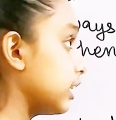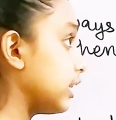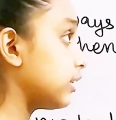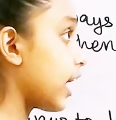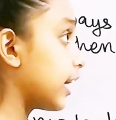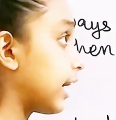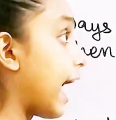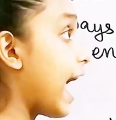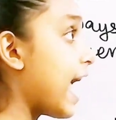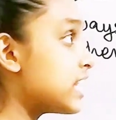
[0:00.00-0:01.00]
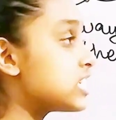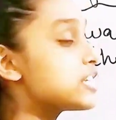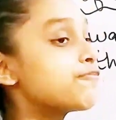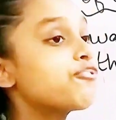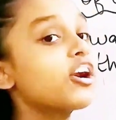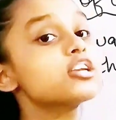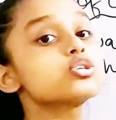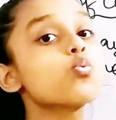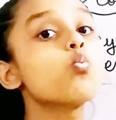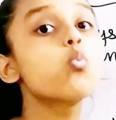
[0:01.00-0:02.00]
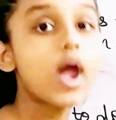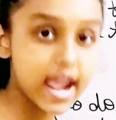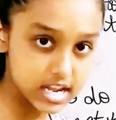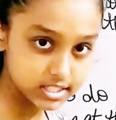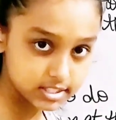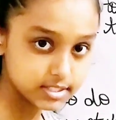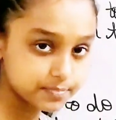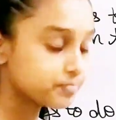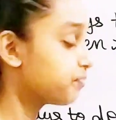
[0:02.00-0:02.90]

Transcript: in like n different ways,